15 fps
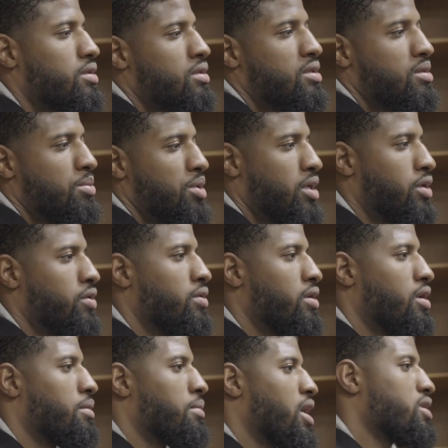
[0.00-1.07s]
This would be a
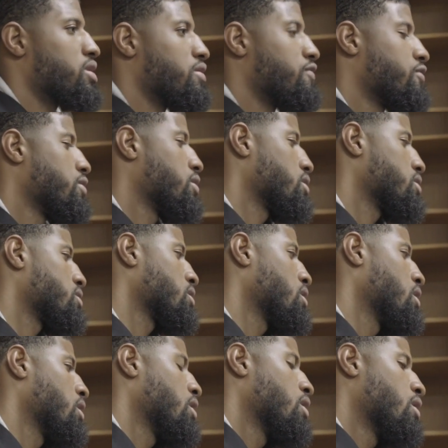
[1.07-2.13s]
unique matchup for us.
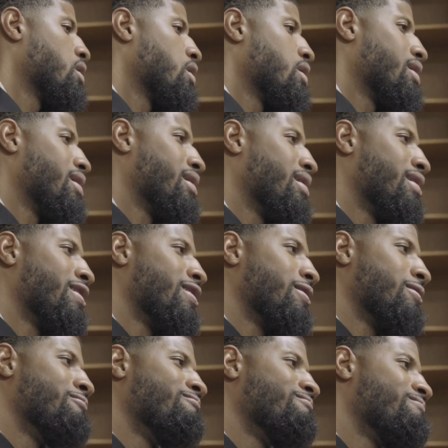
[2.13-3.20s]

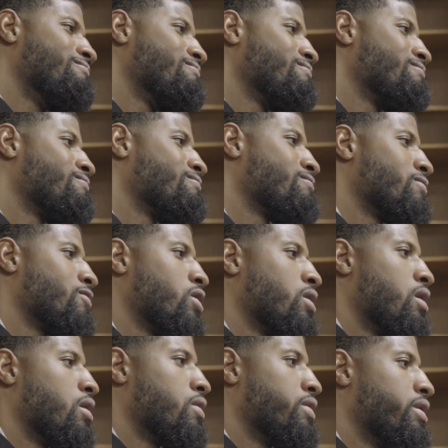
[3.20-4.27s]
Um, you
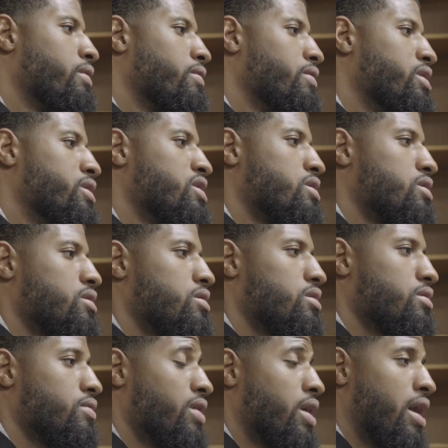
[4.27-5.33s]
know, we, we just
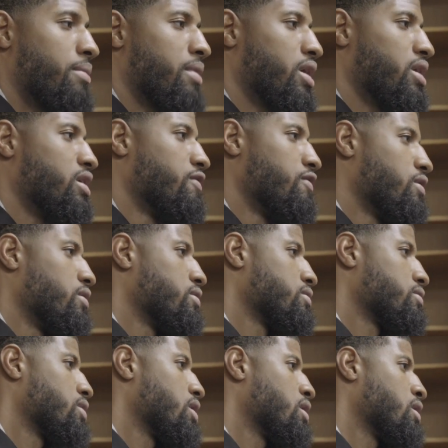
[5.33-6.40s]
we got to make it difficult.
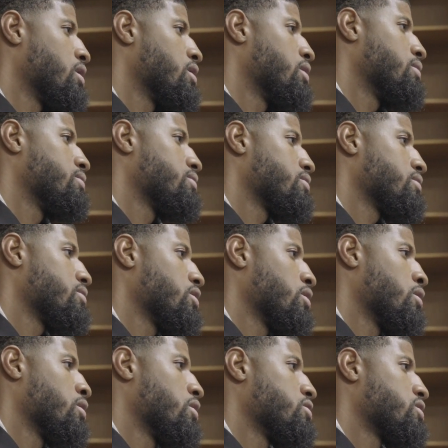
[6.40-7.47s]
Um, you
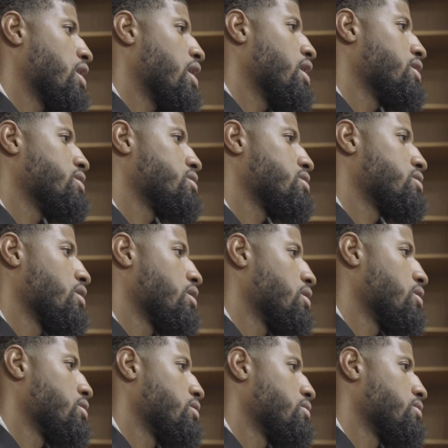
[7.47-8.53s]
know, those guys, they're
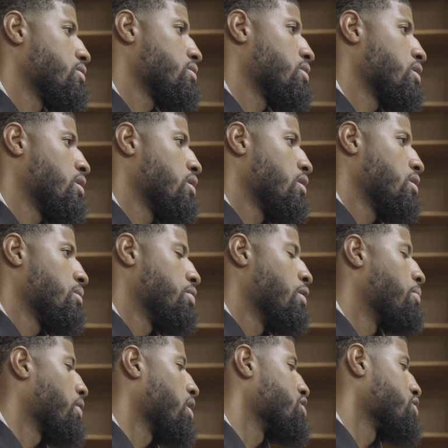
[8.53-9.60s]
going to
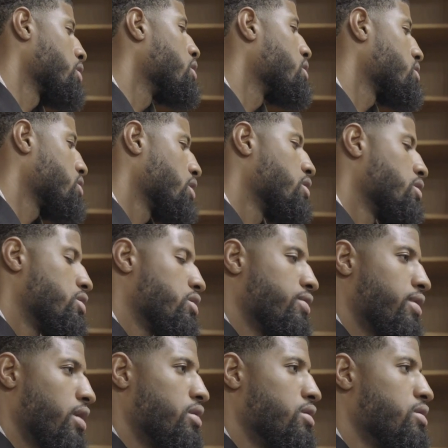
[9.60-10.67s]
put pressure on us. They're going to do
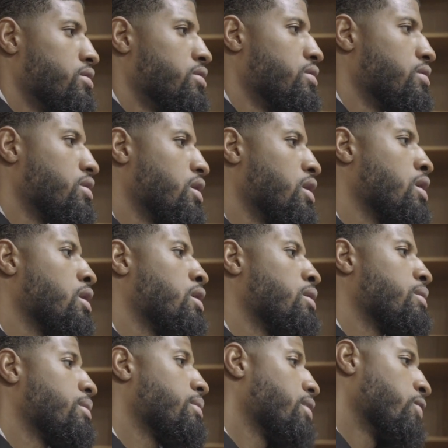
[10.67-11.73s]
what they do.
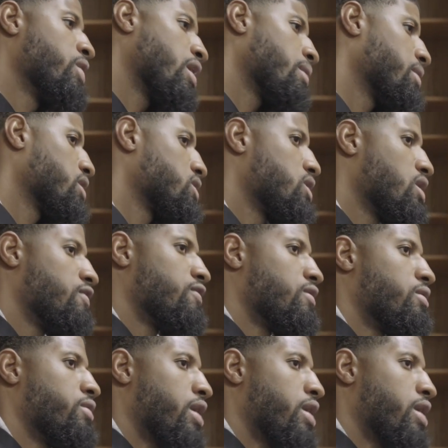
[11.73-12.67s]
Um, but we got to make it tough for him.